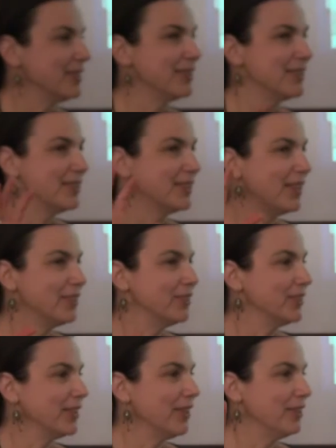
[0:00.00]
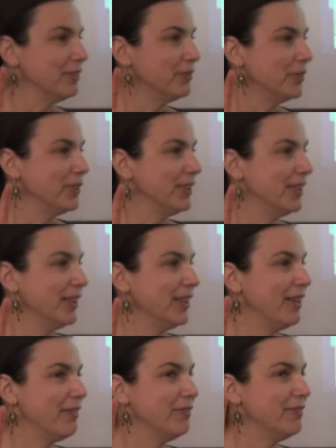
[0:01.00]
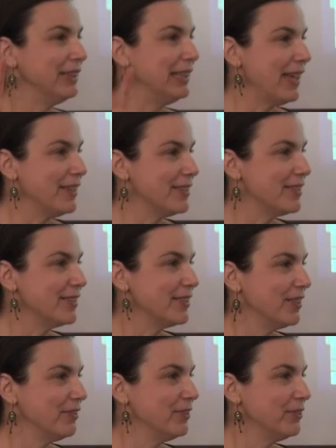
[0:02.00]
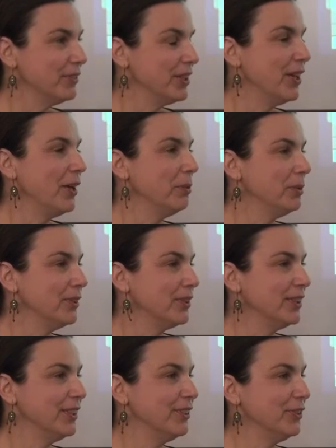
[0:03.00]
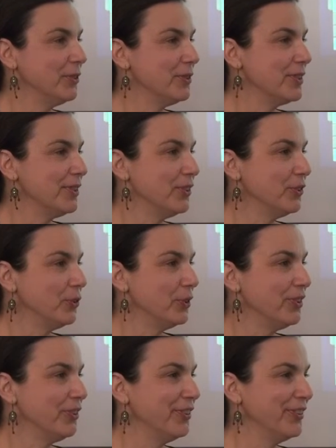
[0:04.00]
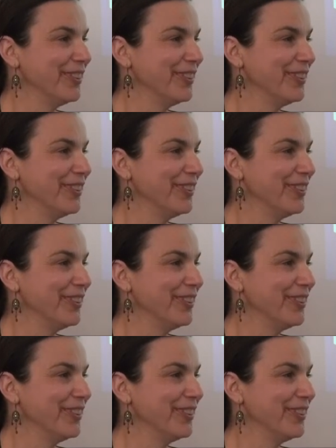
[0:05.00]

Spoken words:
in Southern California, have less of a vocabulary than those in the north.